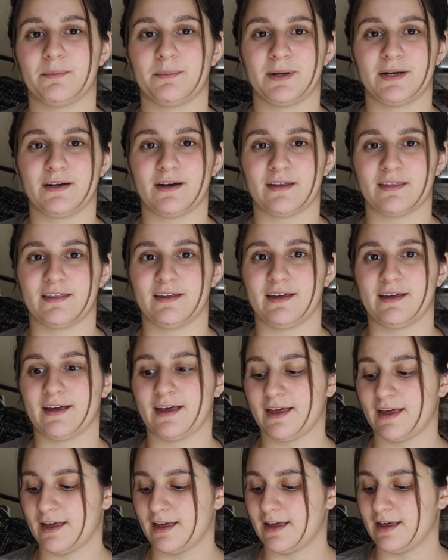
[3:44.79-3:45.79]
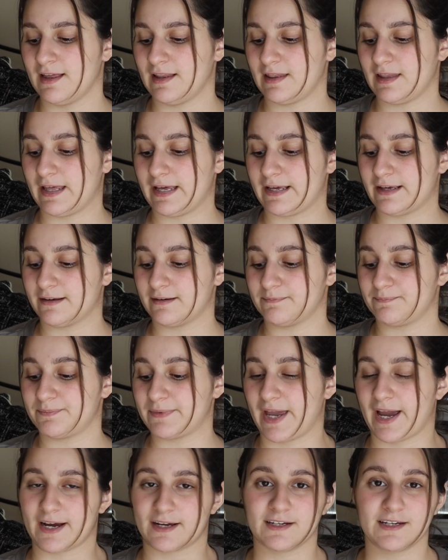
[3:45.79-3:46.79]
but nothing like
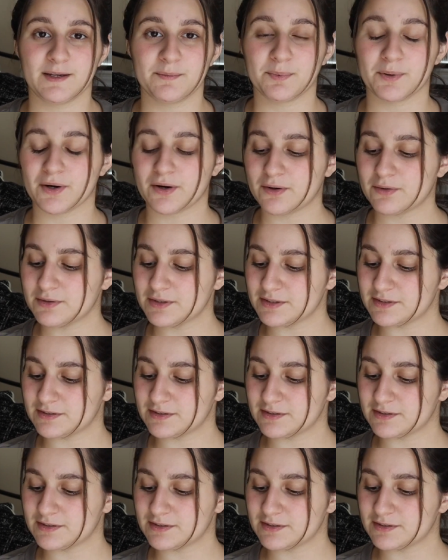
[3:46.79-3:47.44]
acne prone.